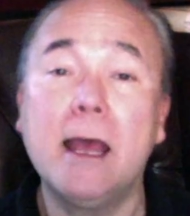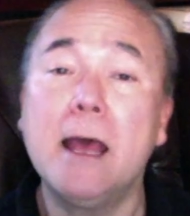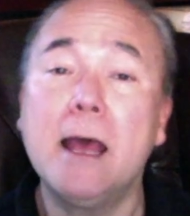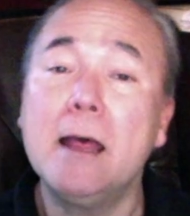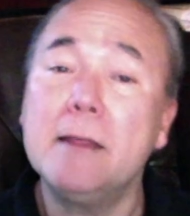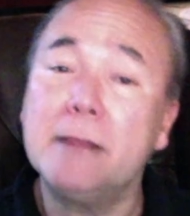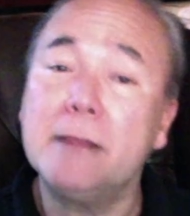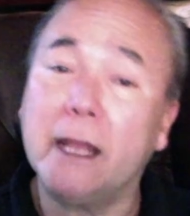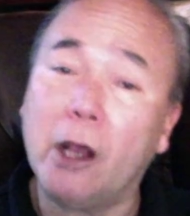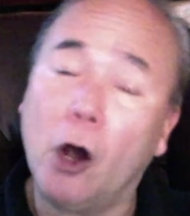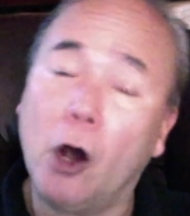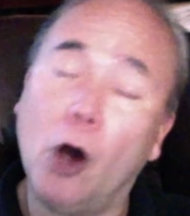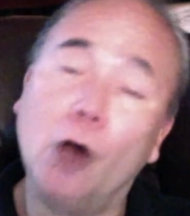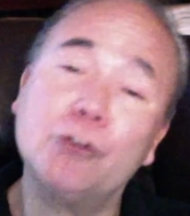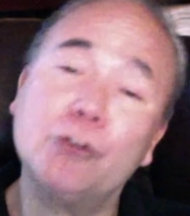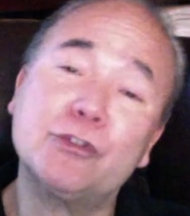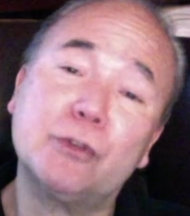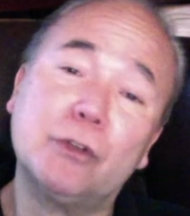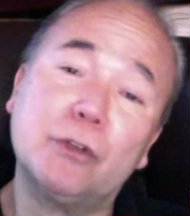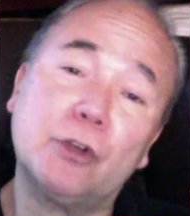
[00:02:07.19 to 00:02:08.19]
They also
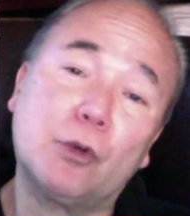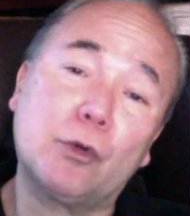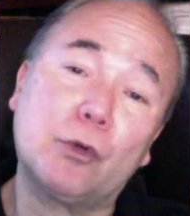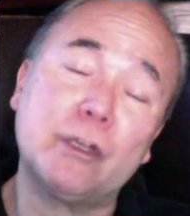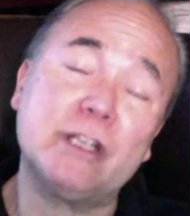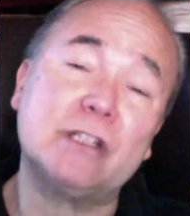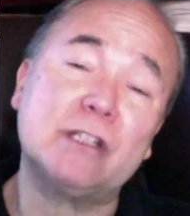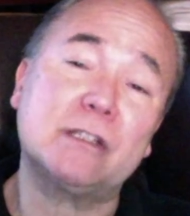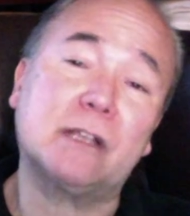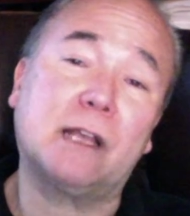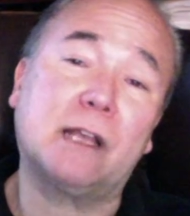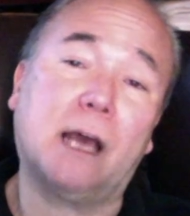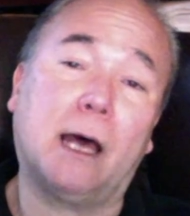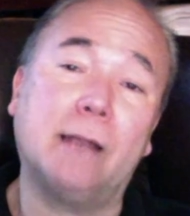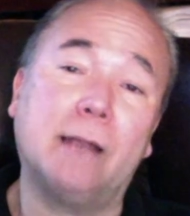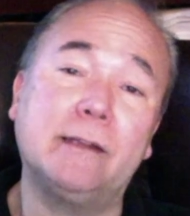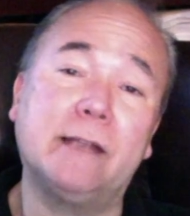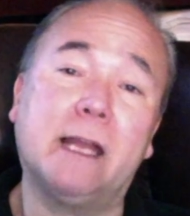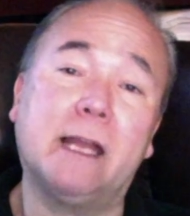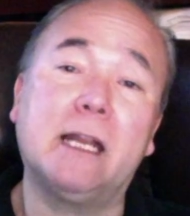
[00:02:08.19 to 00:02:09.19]
increase the
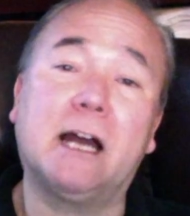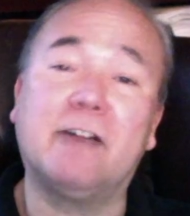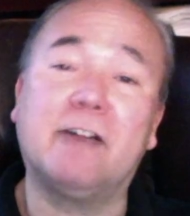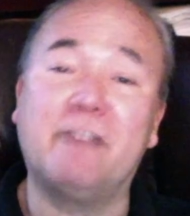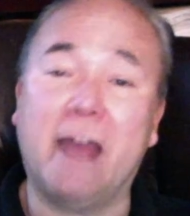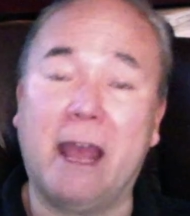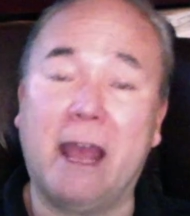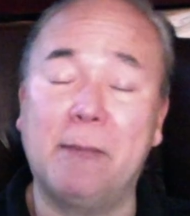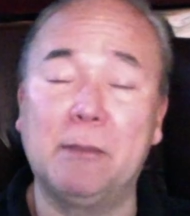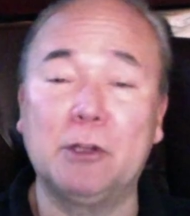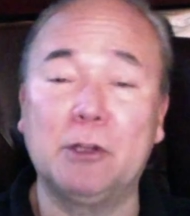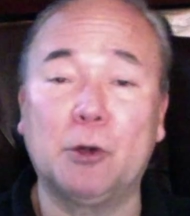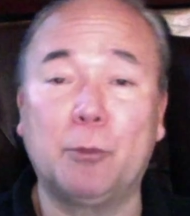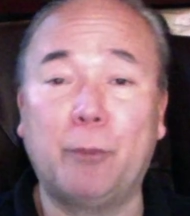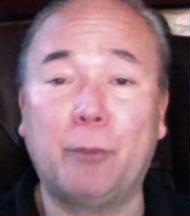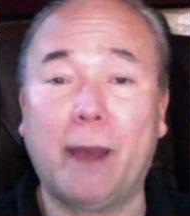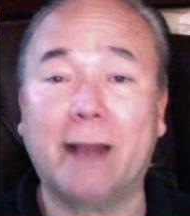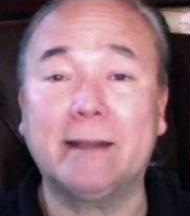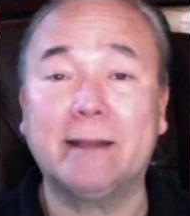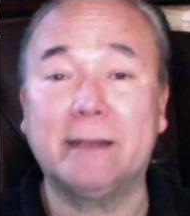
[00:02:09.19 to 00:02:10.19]
content of
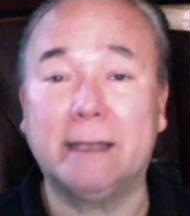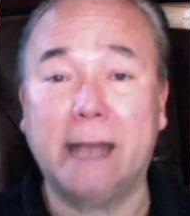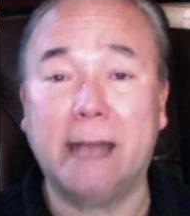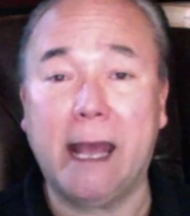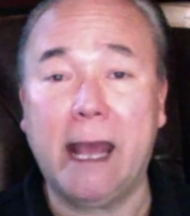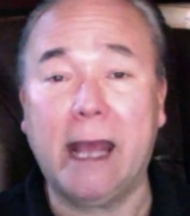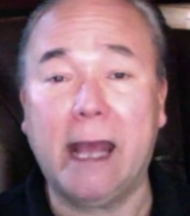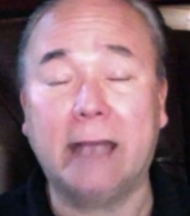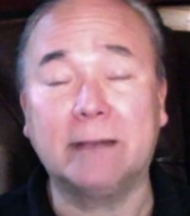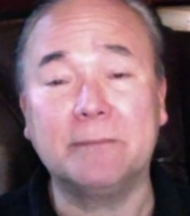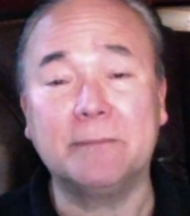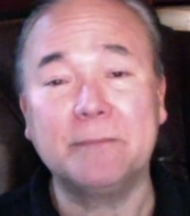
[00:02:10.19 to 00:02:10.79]
amylopectin A.